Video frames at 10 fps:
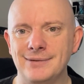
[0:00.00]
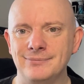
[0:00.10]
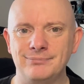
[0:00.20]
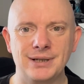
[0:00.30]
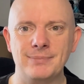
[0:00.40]

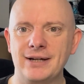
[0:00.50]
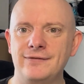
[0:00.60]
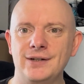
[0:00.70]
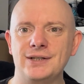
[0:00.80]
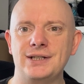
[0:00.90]
Bring back
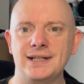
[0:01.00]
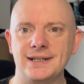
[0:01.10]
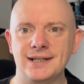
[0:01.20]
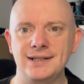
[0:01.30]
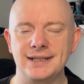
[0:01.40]
first year,
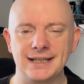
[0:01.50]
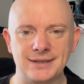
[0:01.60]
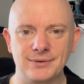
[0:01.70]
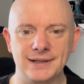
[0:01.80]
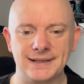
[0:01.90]
second year,
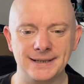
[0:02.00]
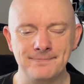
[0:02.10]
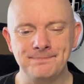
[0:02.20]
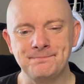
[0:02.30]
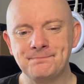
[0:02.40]
that's what I say.
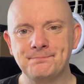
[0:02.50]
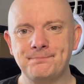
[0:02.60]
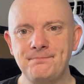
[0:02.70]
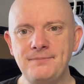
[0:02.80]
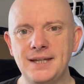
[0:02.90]

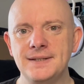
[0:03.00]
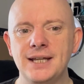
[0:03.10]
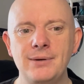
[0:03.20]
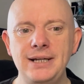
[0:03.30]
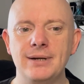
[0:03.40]

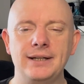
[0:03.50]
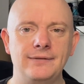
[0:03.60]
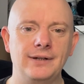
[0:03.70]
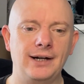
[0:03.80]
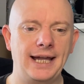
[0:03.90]
So anyway,
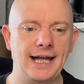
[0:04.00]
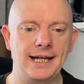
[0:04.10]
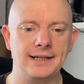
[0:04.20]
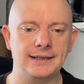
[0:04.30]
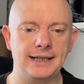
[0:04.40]
I
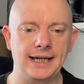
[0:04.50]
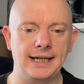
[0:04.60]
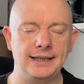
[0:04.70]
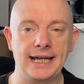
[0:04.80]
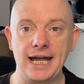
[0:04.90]
had
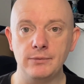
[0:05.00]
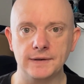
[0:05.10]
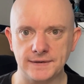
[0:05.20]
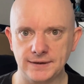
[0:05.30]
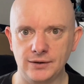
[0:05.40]
an hour
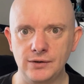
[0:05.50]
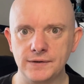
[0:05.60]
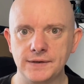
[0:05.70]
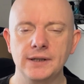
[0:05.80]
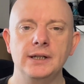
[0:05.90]

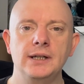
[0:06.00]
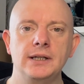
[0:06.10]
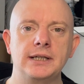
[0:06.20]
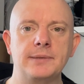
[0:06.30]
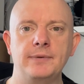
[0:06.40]
slot
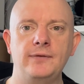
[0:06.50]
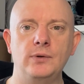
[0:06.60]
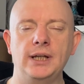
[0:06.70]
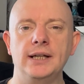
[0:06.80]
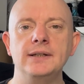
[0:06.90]
just before
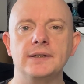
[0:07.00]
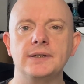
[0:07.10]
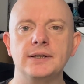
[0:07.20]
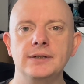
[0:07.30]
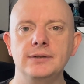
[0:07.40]

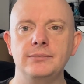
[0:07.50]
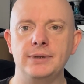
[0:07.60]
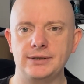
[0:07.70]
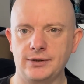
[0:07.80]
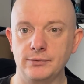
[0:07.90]
lunch,
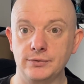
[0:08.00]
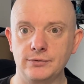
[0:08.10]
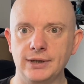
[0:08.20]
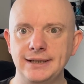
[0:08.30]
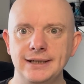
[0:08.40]
which I thought was
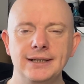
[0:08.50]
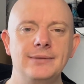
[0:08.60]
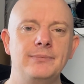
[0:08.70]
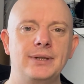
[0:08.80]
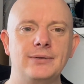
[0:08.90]
great,
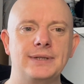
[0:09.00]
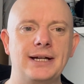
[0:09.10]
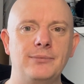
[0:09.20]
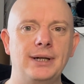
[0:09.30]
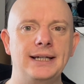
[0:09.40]
because
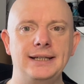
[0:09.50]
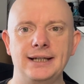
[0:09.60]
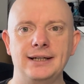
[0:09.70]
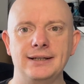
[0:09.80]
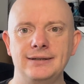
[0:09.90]
that way
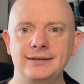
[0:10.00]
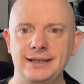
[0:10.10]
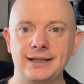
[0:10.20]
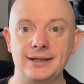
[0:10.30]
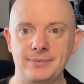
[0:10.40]

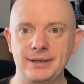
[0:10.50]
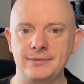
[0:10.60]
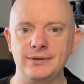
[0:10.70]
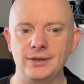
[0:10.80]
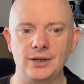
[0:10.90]
they're going to be
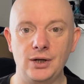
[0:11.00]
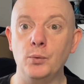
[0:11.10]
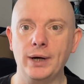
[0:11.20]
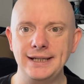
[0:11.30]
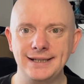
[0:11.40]

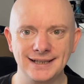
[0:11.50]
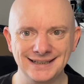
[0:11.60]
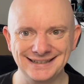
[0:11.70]
awake.